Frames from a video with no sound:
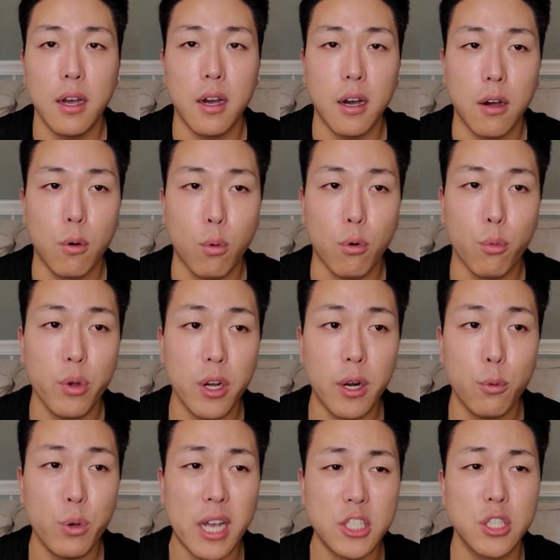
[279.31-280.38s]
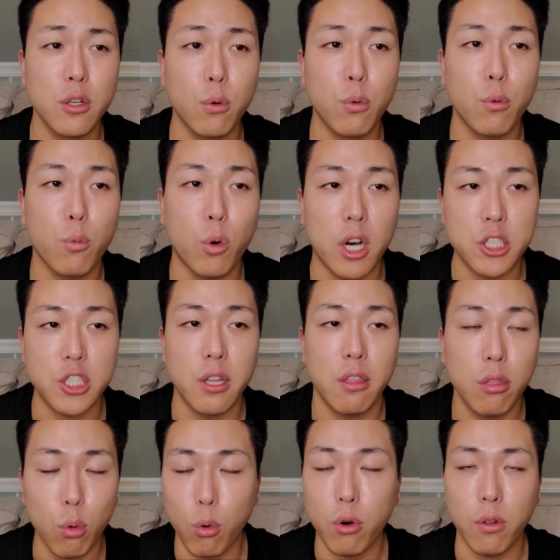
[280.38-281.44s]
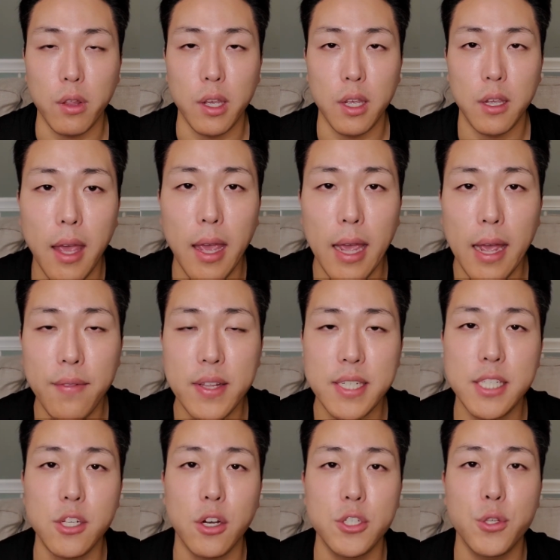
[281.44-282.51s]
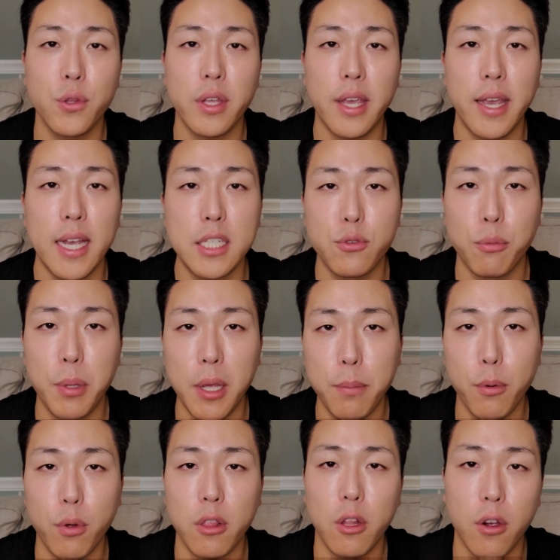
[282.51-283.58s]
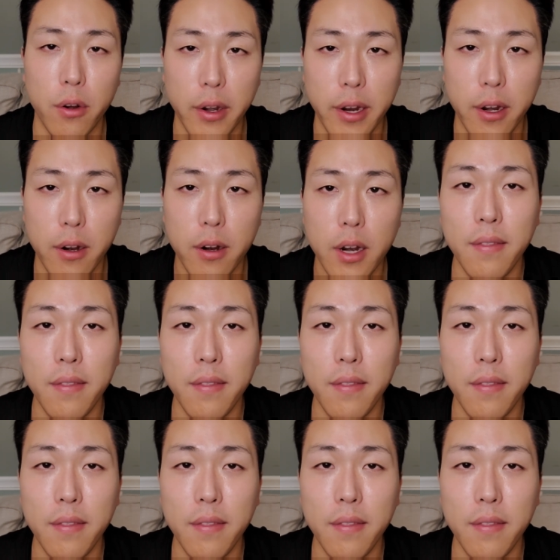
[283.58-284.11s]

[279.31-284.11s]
Or we actually don't wash it thoroughly. And this is also the case for people with longer hair.